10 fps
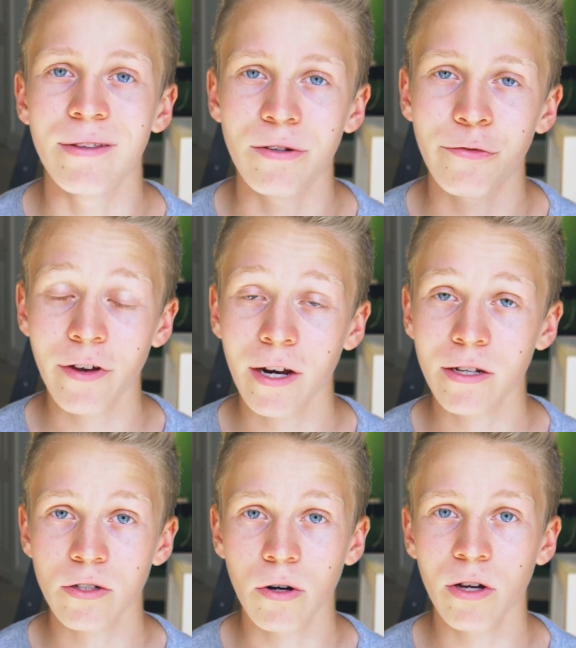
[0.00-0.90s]
this effect,
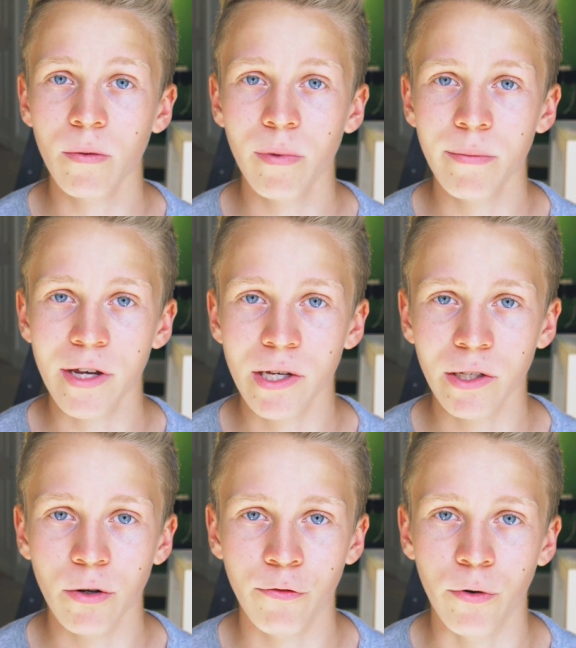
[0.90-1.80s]
start out by making
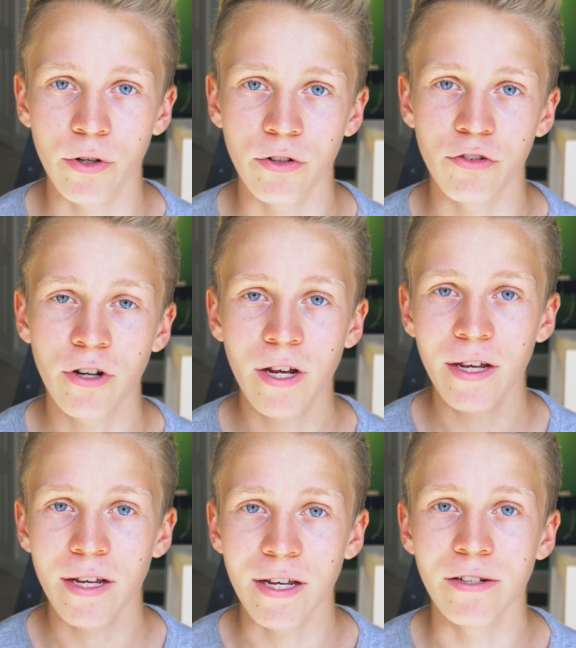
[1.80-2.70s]
your footage
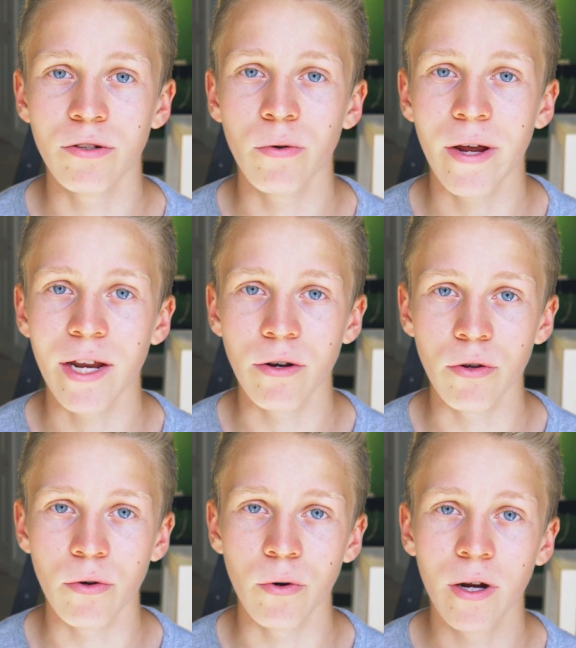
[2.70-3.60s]
into a
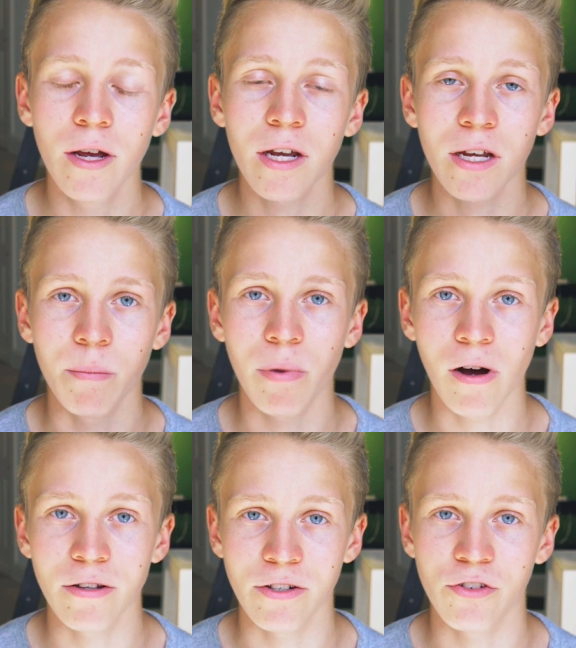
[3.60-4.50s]
new
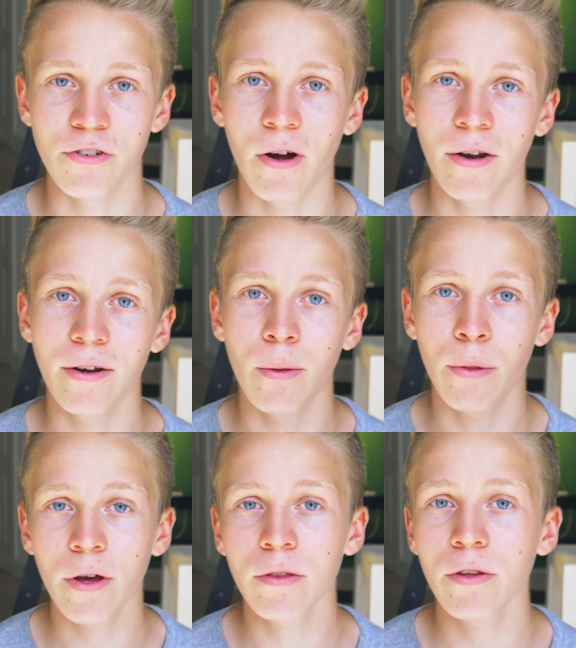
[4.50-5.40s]
composite shot. Now the
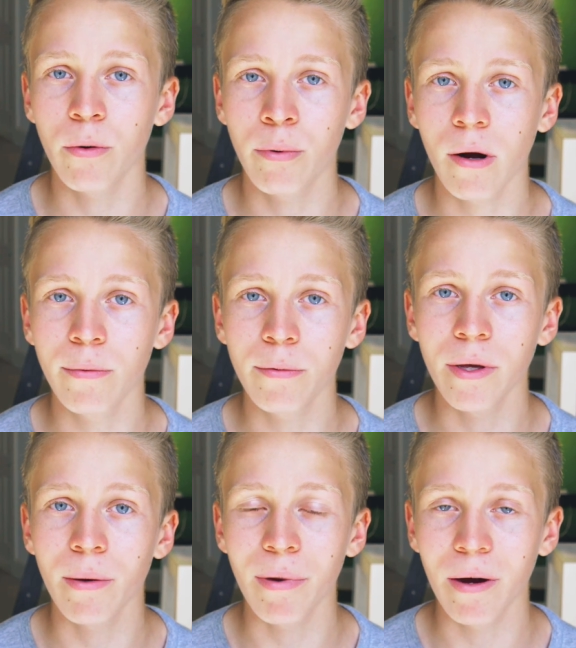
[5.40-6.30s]
thing that you're
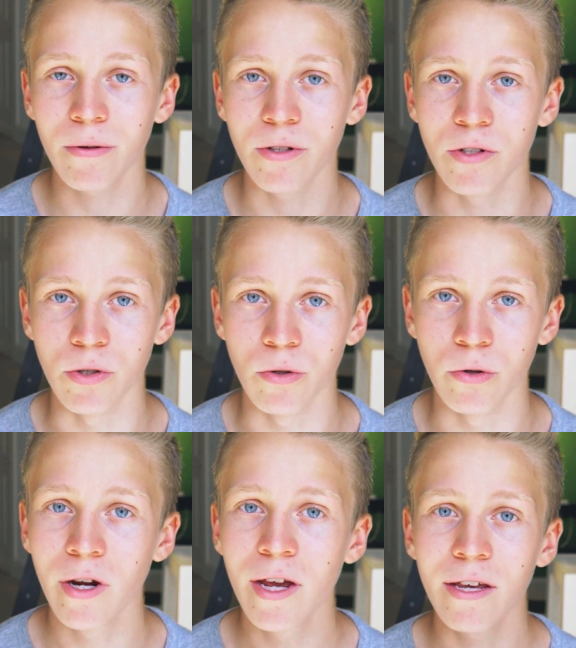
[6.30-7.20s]
probably about to do
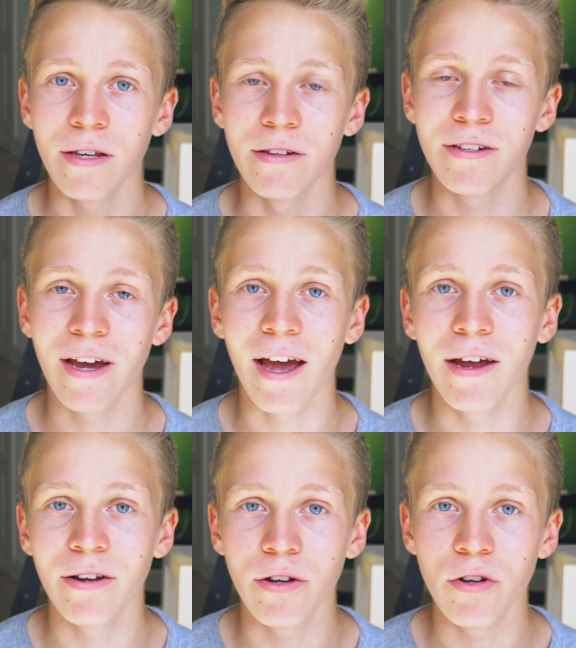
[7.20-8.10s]
is to
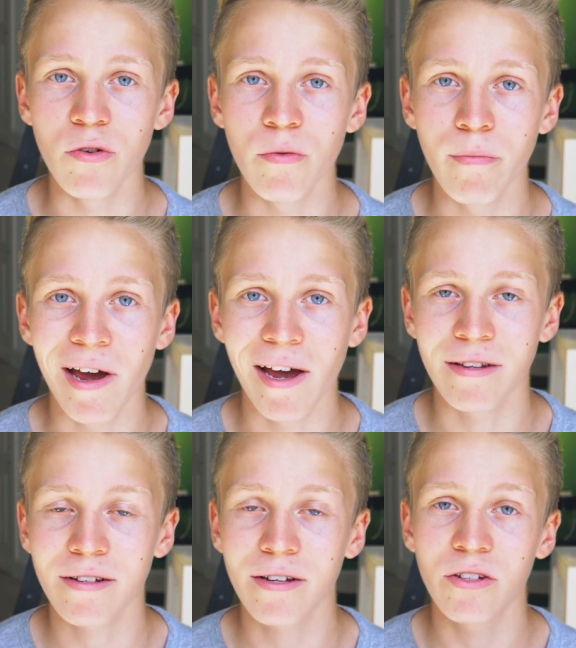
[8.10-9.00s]
add a new
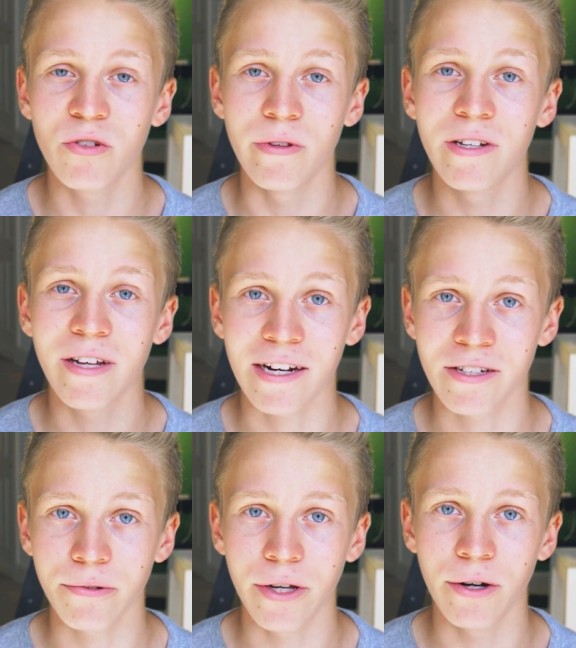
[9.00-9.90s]
mask to the
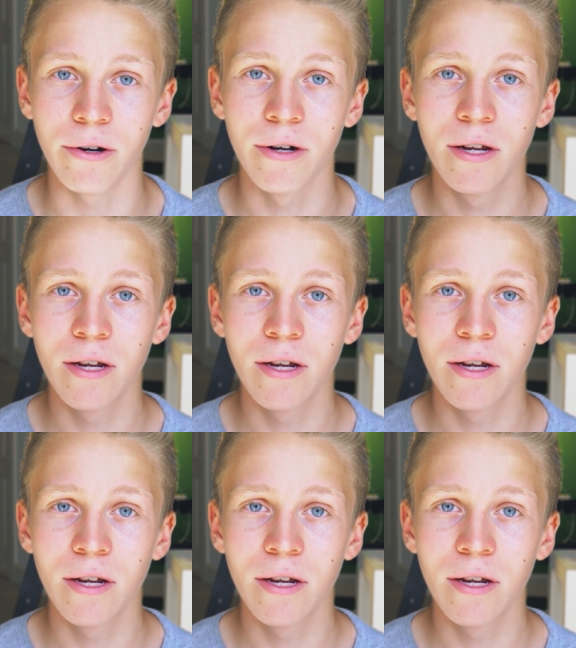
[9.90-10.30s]
text layer.